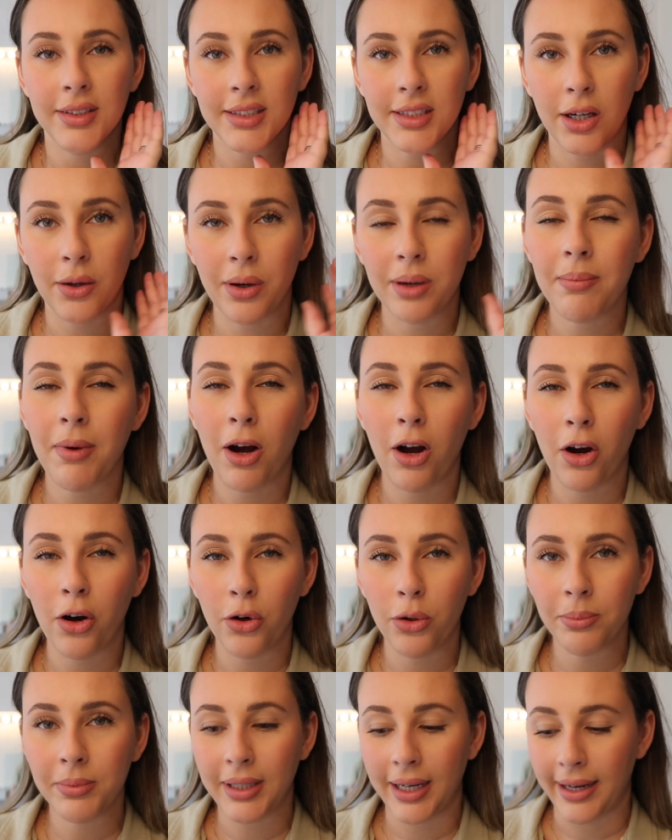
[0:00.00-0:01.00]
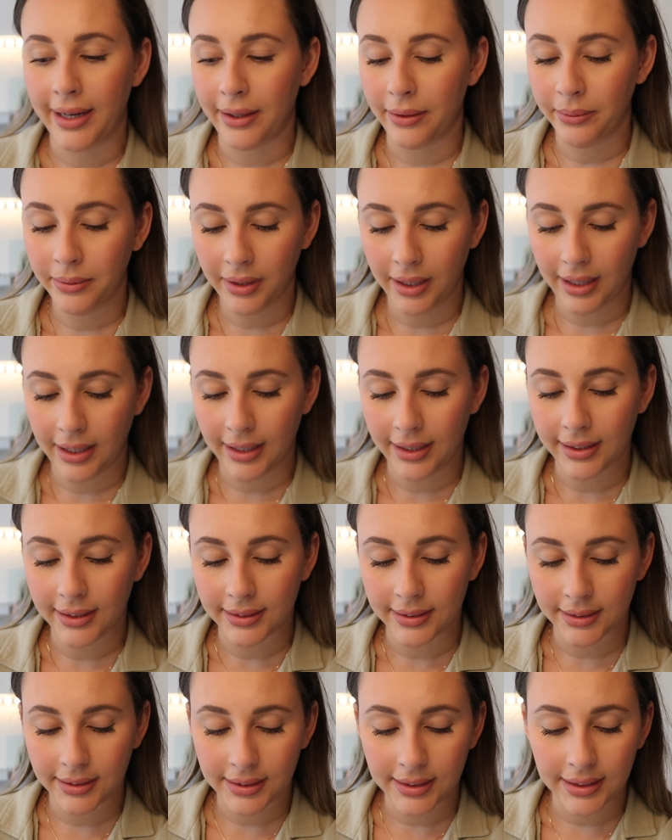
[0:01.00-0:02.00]
So I'm home now
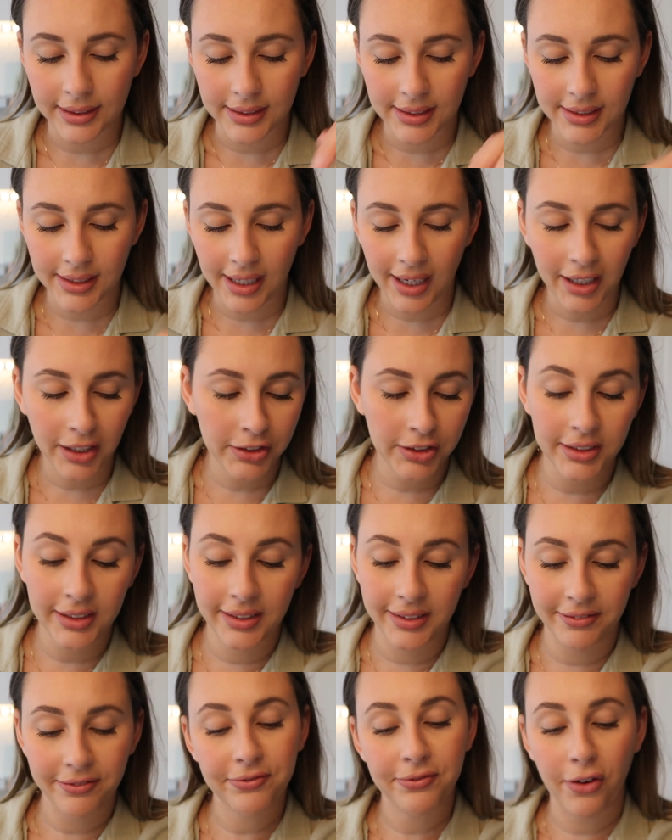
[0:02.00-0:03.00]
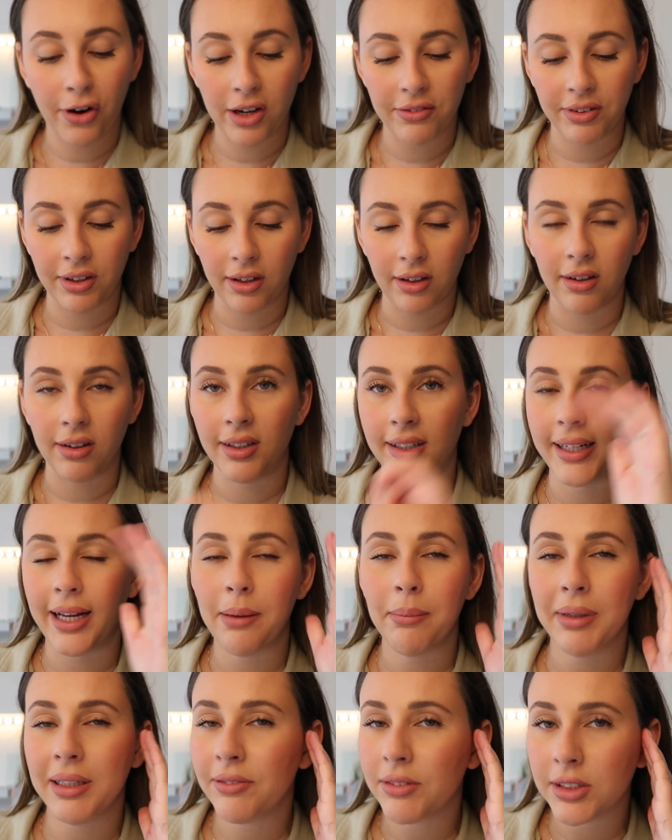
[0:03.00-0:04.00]
and it's actually 5 o'clock. I
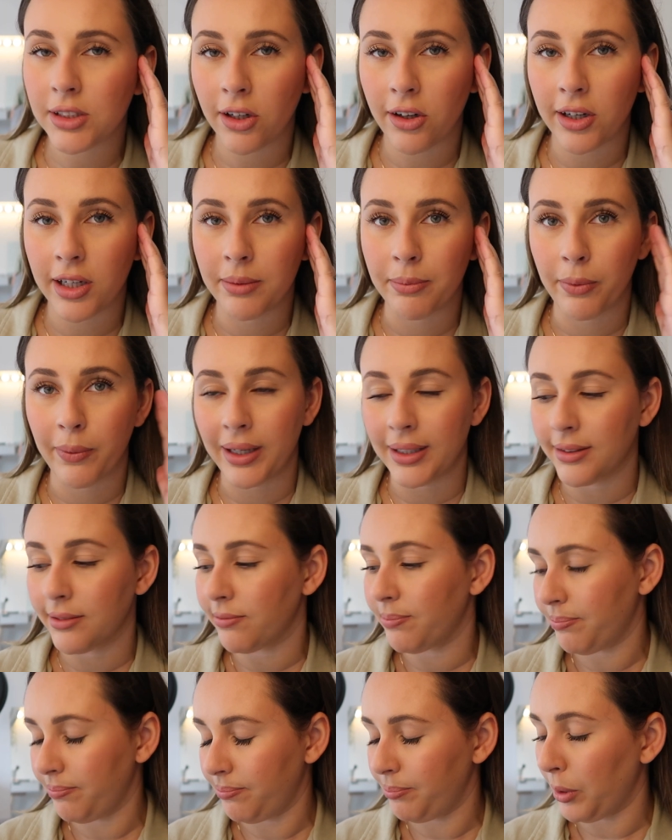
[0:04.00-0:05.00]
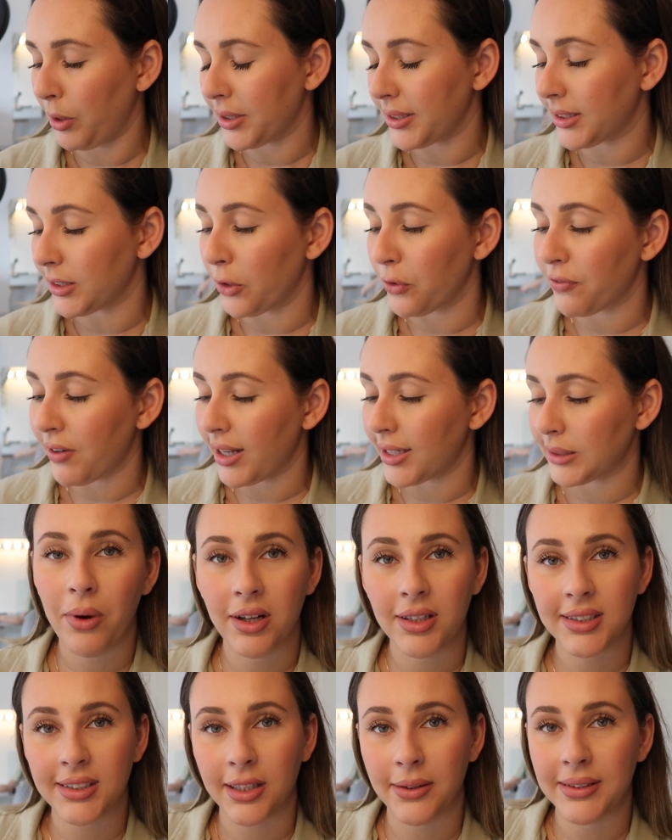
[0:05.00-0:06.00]
can't believe the time went by so fast.
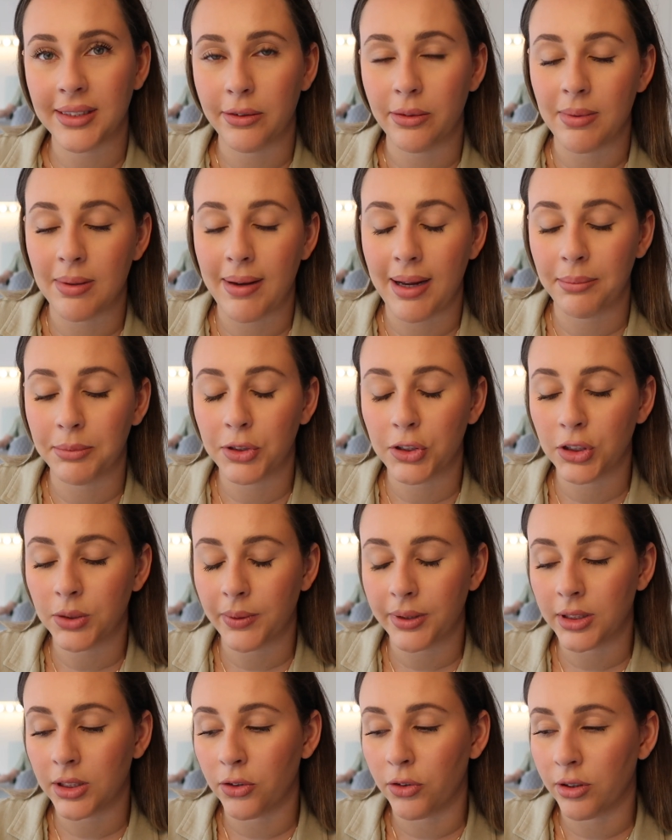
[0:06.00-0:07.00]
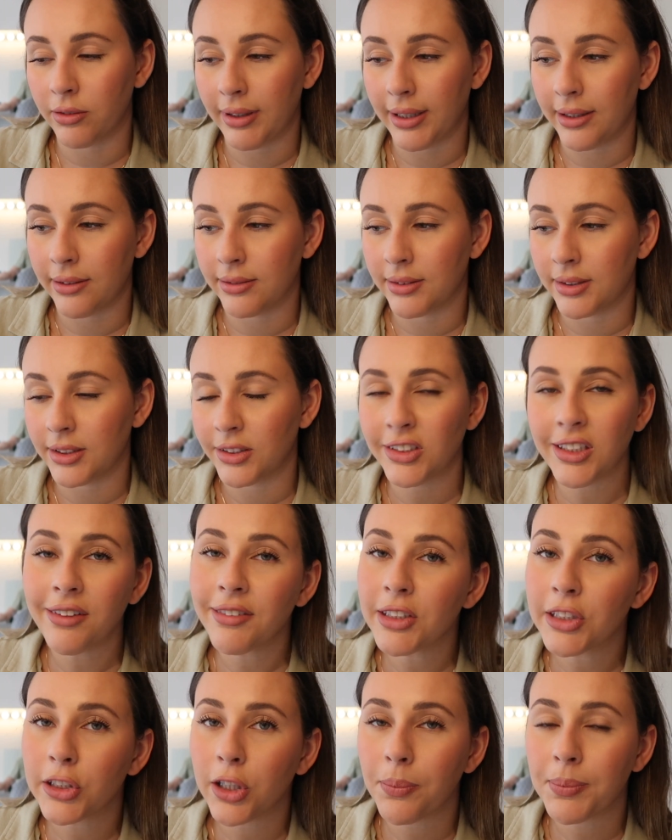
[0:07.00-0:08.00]
Whilst I was out with my mum, she just wanted to look around
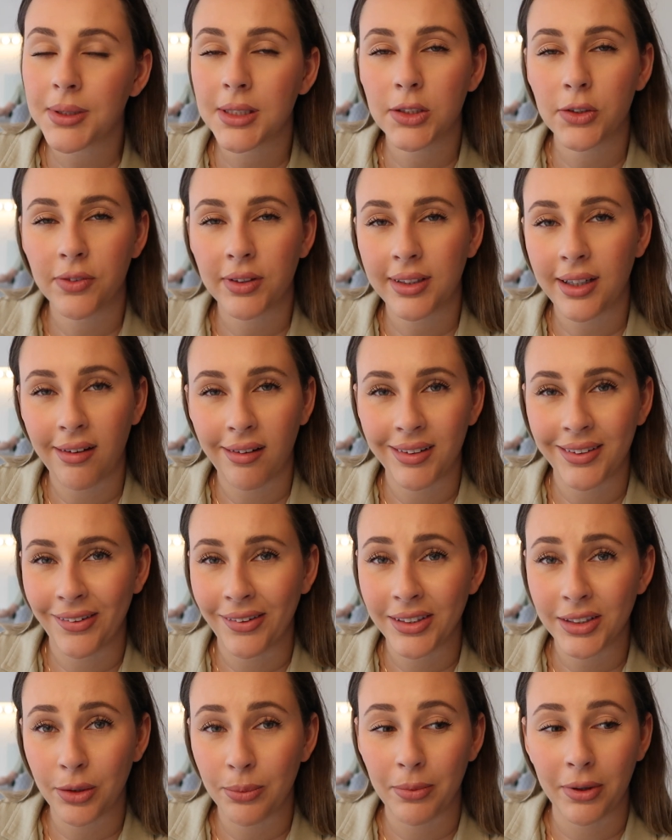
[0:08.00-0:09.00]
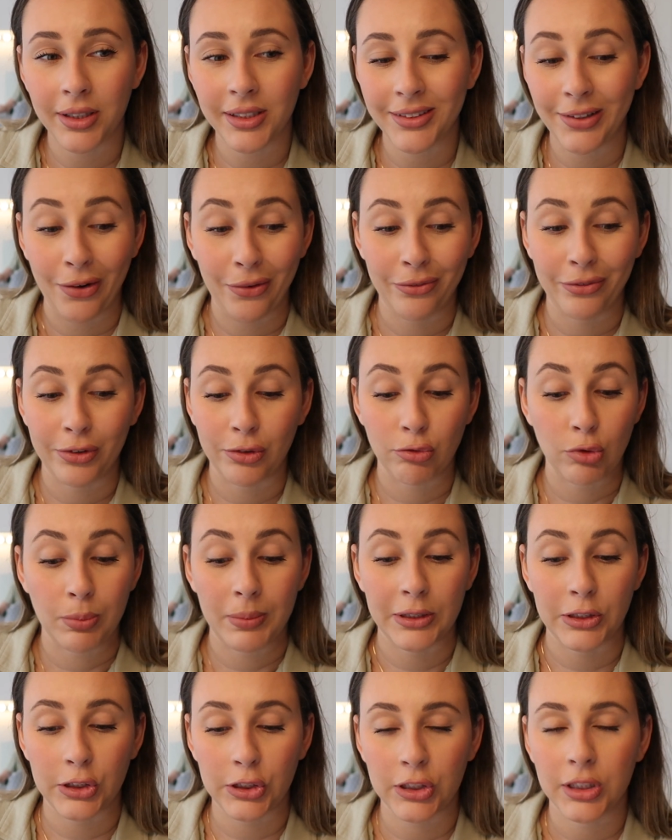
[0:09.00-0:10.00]
charity shops and stuff like that and I don't mind going for a
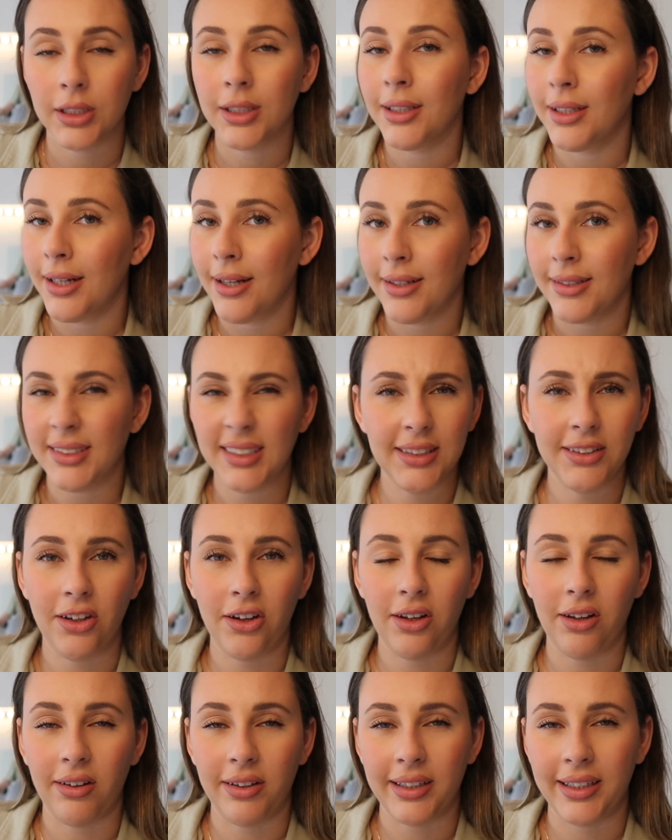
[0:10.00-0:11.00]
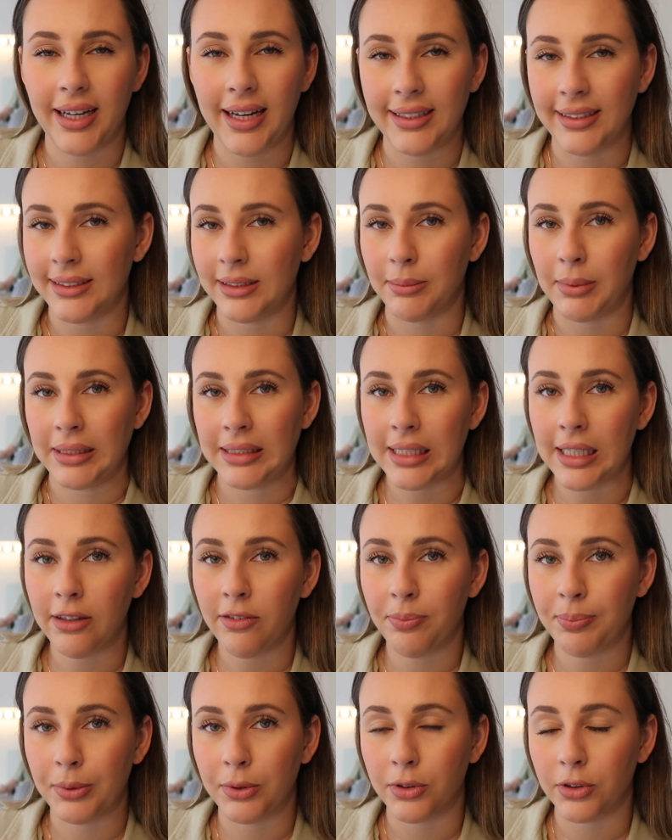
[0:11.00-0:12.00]
rummage. Did not like anything
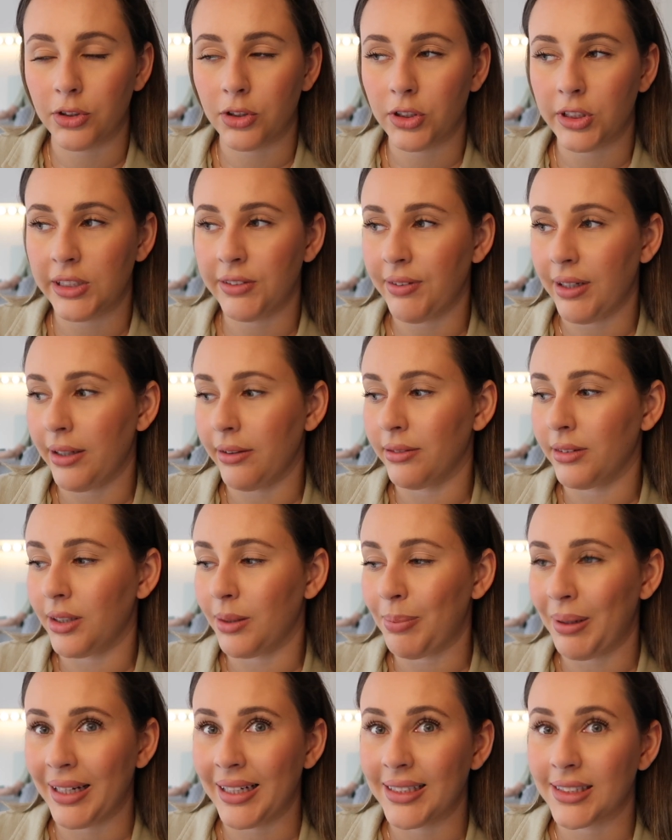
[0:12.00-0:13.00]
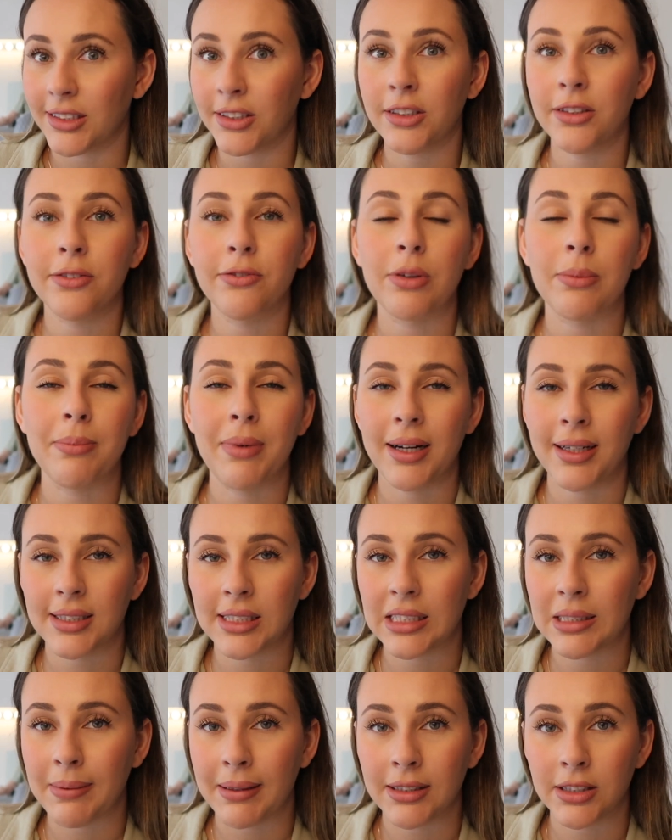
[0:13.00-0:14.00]
myself, but she found a blazer from
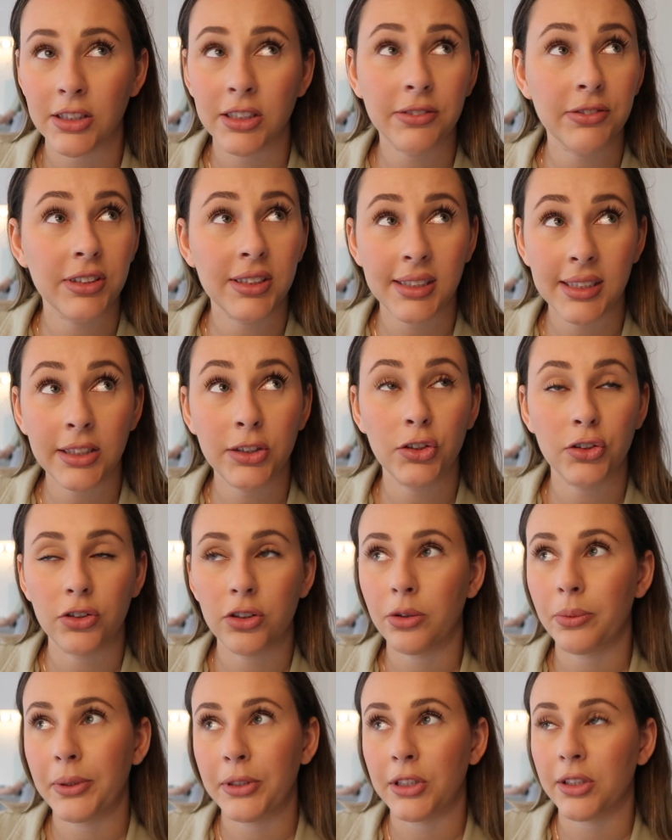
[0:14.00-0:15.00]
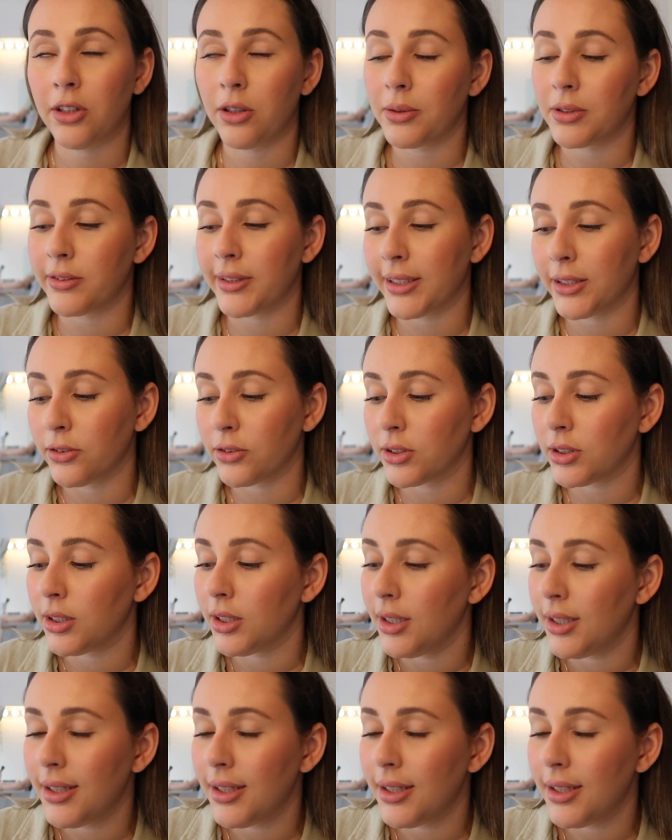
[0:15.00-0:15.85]
Marks and Spencer's for six euro, which I thought was really good.